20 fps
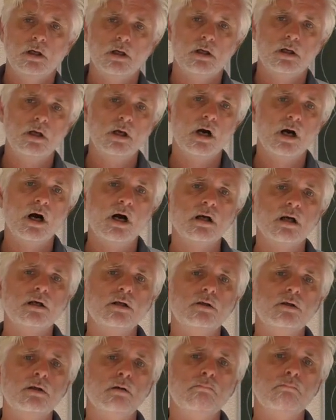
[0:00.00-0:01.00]
He
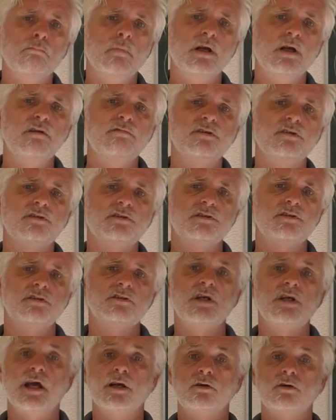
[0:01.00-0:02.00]
argued that many
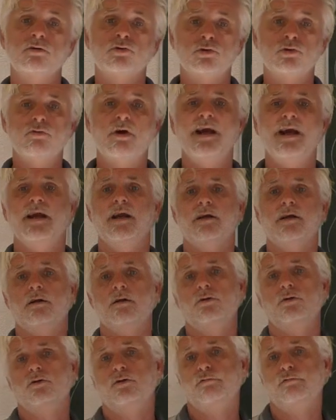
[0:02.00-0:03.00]
physicists had tried
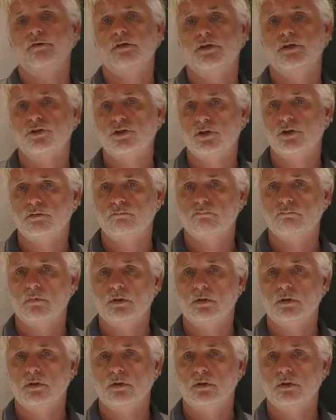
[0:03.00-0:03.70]
unification.